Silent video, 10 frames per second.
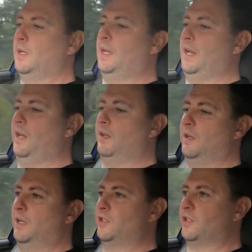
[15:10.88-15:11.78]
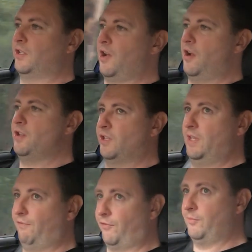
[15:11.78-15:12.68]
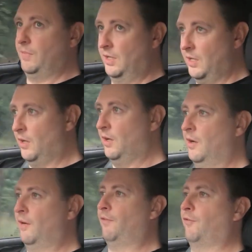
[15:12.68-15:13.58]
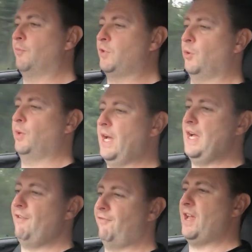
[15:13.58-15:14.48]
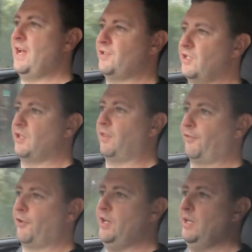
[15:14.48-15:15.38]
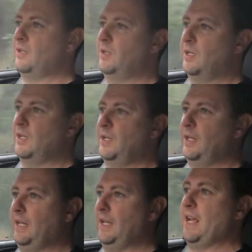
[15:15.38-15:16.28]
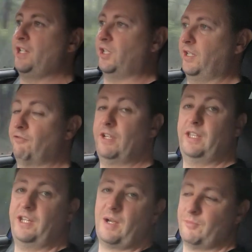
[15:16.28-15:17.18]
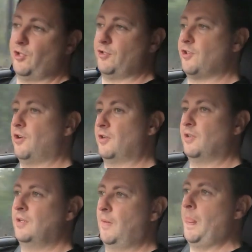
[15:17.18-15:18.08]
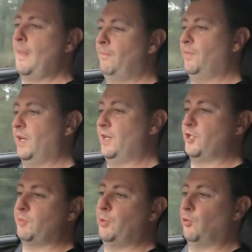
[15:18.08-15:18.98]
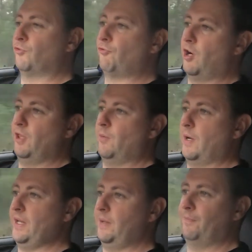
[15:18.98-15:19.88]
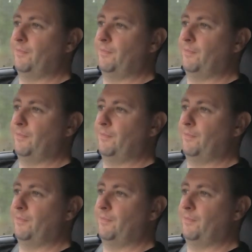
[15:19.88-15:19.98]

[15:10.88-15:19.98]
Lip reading: and it just goes, and then from 2,500 to 3, it actually really comes on song, and it just pulls right the way